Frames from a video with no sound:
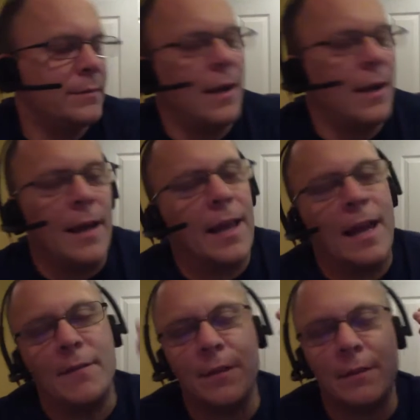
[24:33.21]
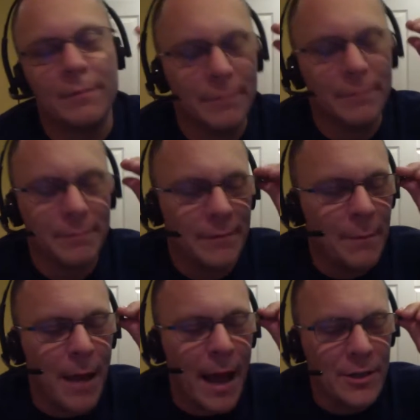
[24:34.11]
I can't even
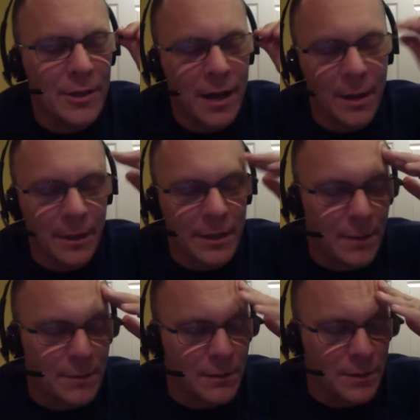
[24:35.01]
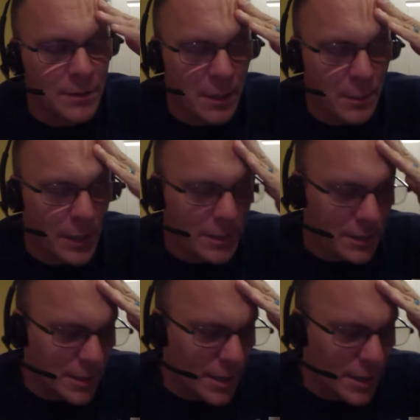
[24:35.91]
imagine how many times I've seen Pieces.